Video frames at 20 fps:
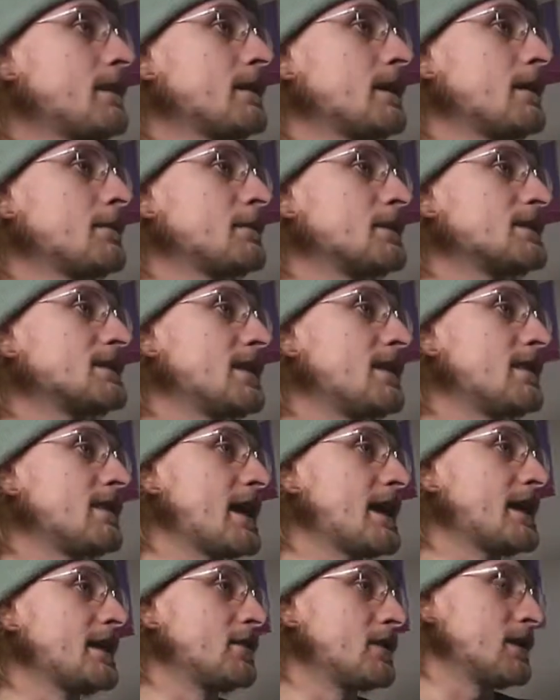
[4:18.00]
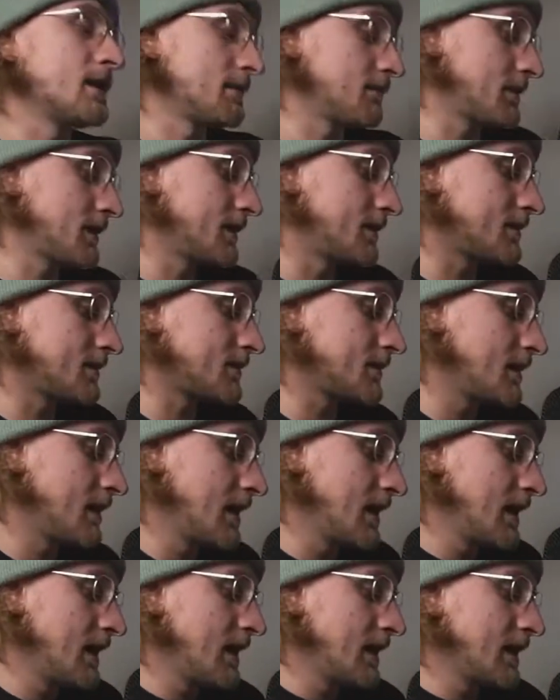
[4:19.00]
gonna say thank you to him because
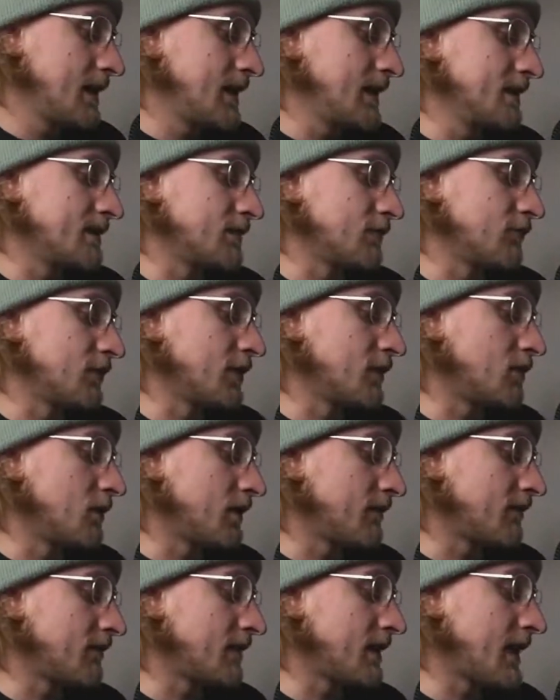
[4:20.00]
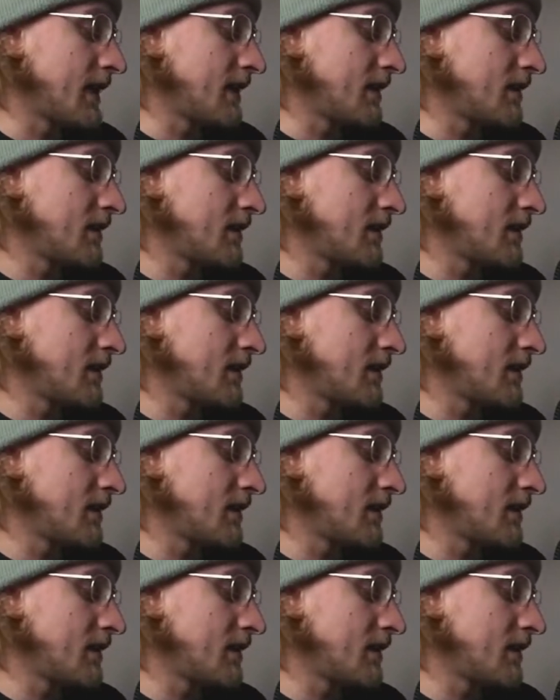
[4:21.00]
he's a real one for that.